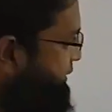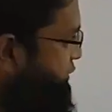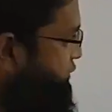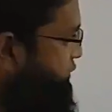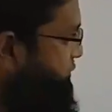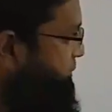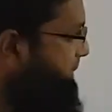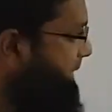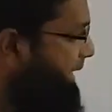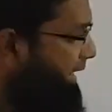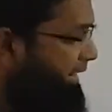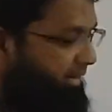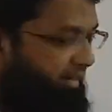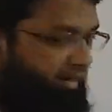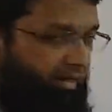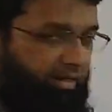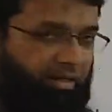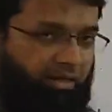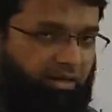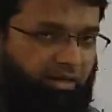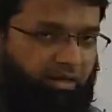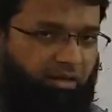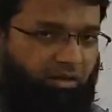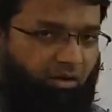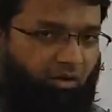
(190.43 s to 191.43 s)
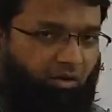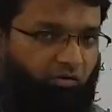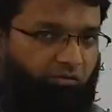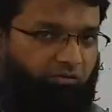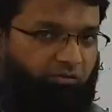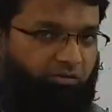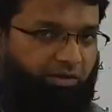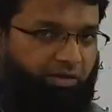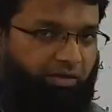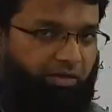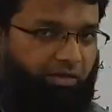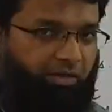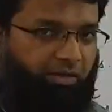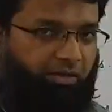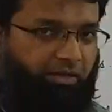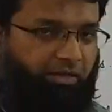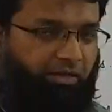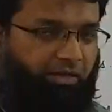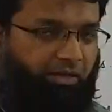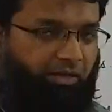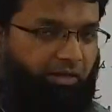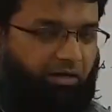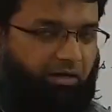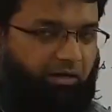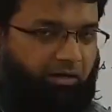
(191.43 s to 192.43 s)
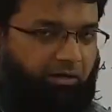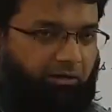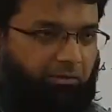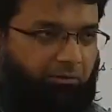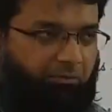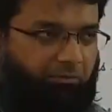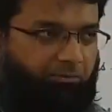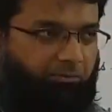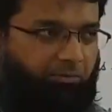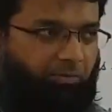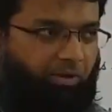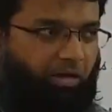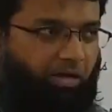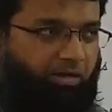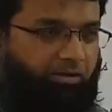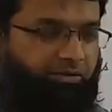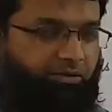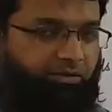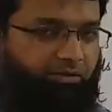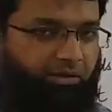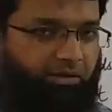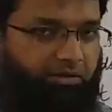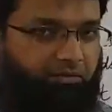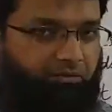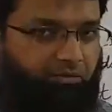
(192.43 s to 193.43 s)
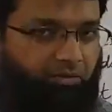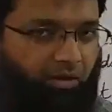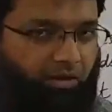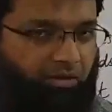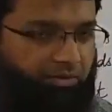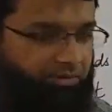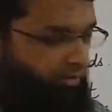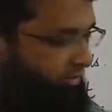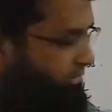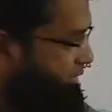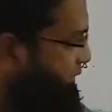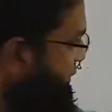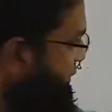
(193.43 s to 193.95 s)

to many of the other advanced